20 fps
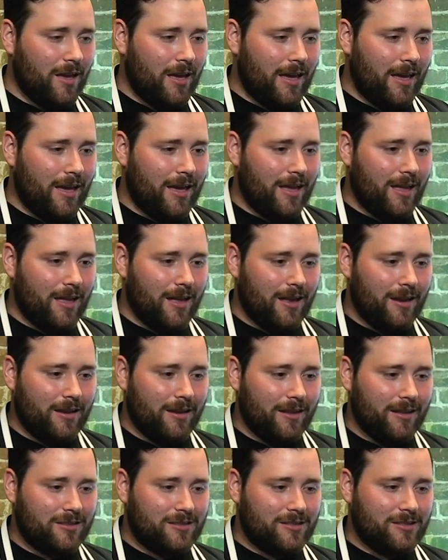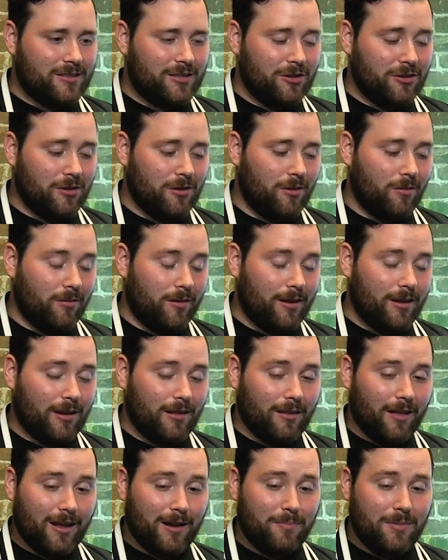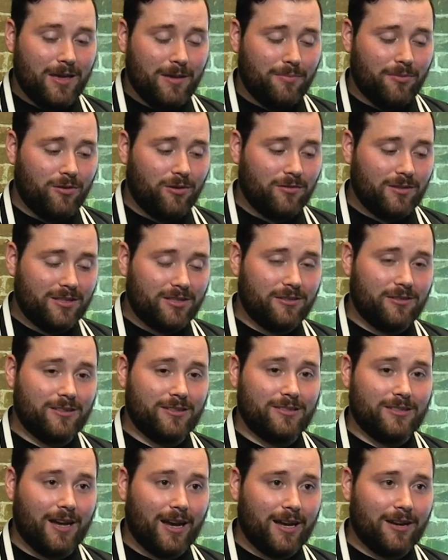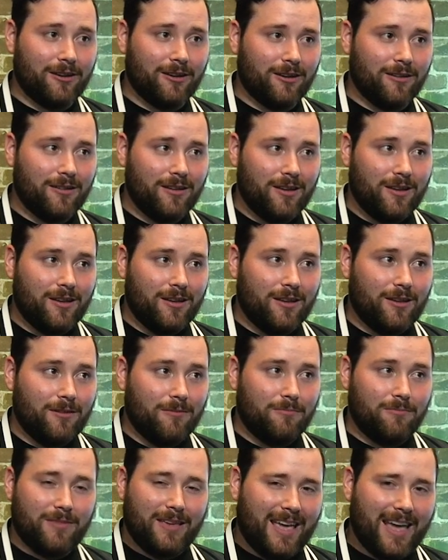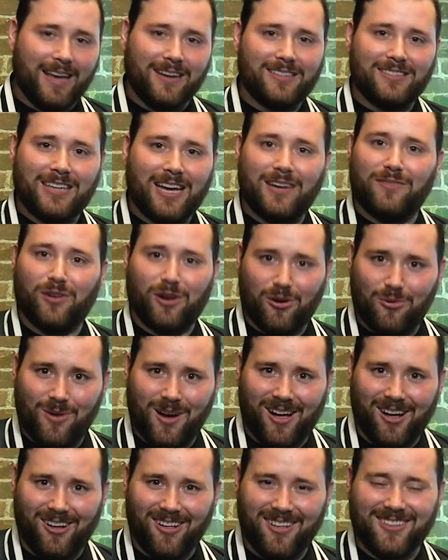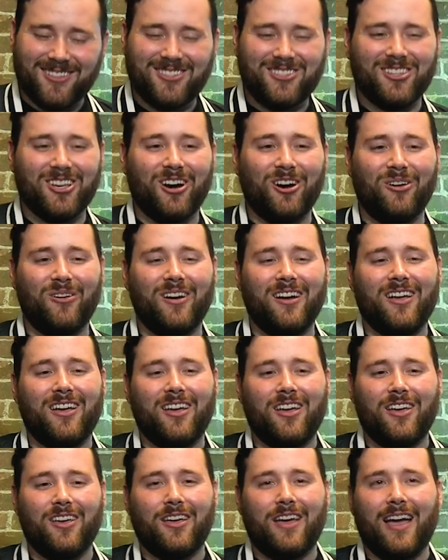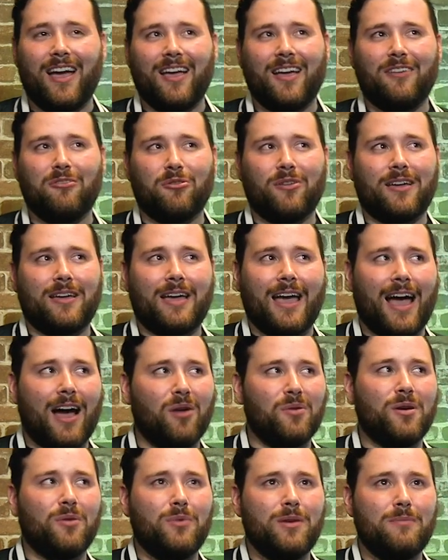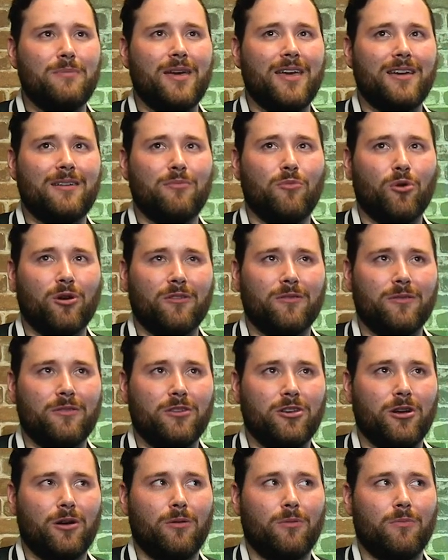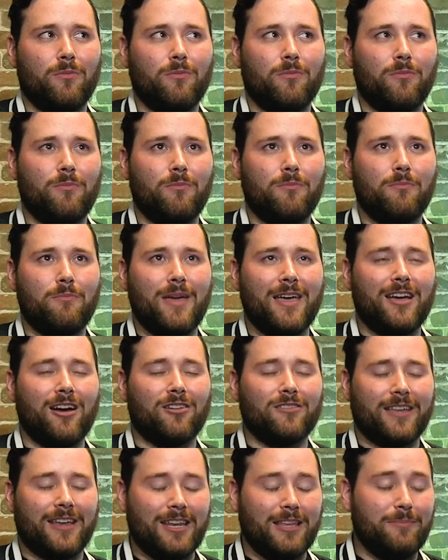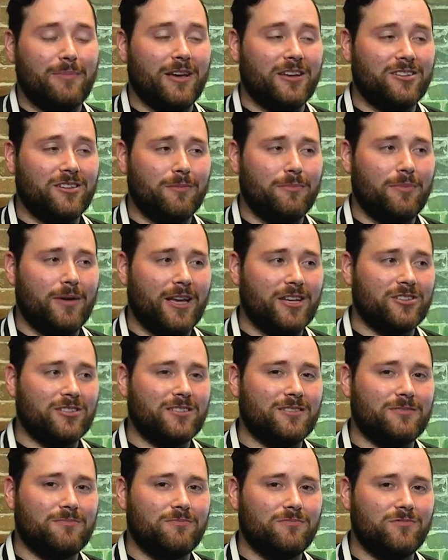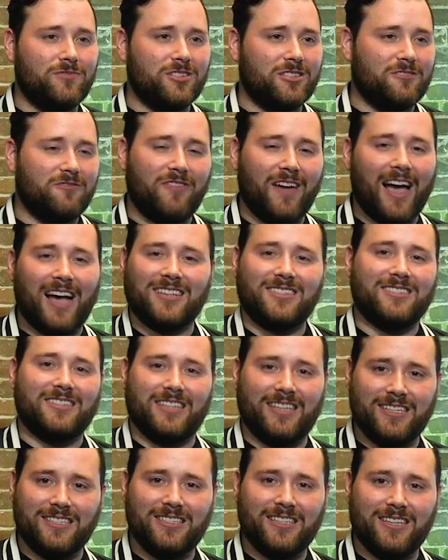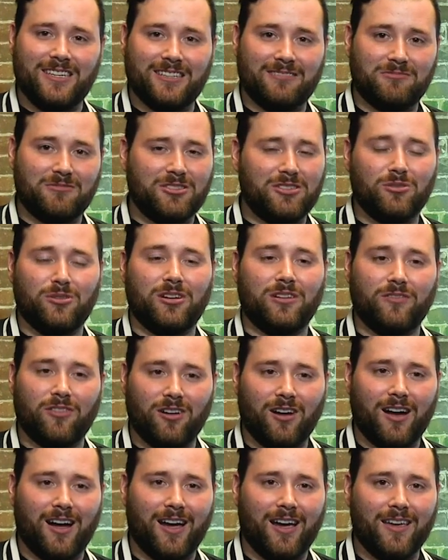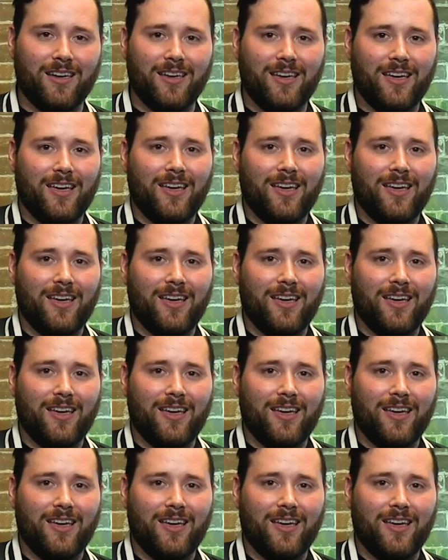And it's, and a lot of people, unless they're a designer, can't design very well. So we're like, how can we make more, make our landing pages just fast and easy and still convert high?